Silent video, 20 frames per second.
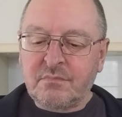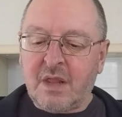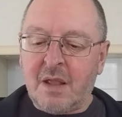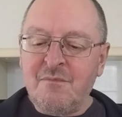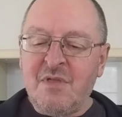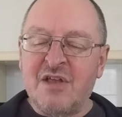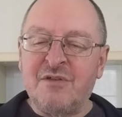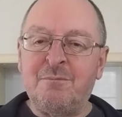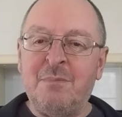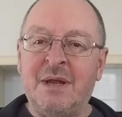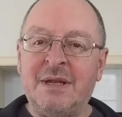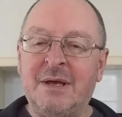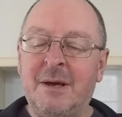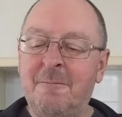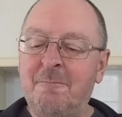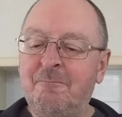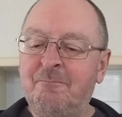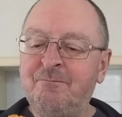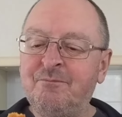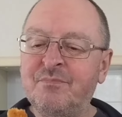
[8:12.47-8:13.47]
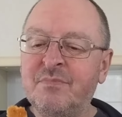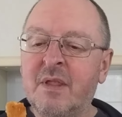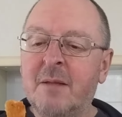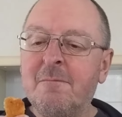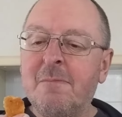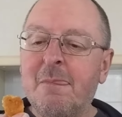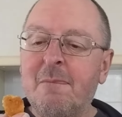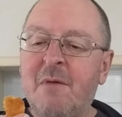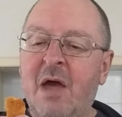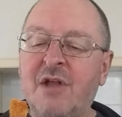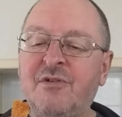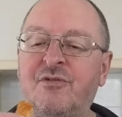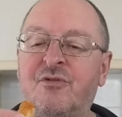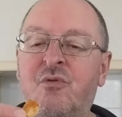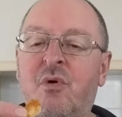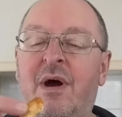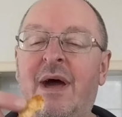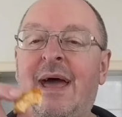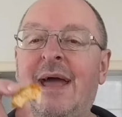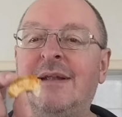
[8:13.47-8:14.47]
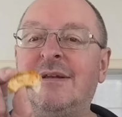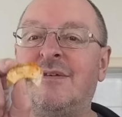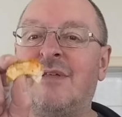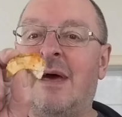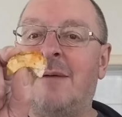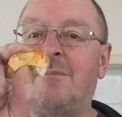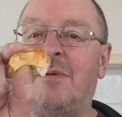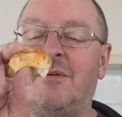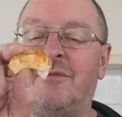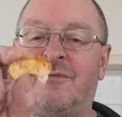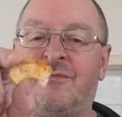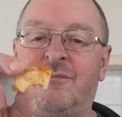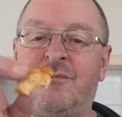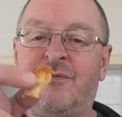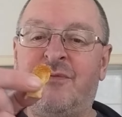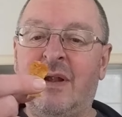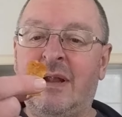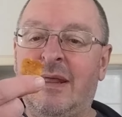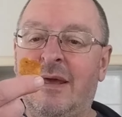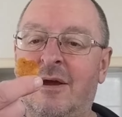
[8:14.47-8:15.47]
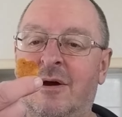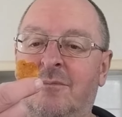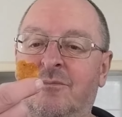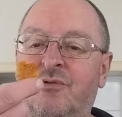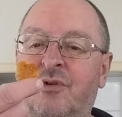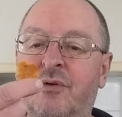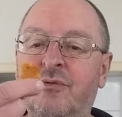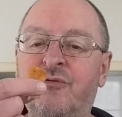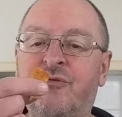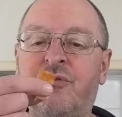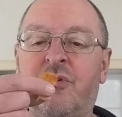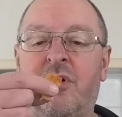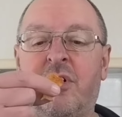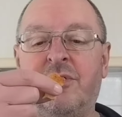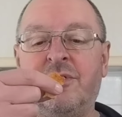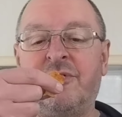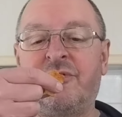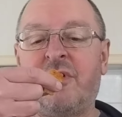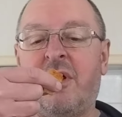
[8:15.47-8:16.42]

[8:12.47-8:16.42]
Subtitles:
That's better. Actually, it's quite handy that bit fell out. I'm going to try it on its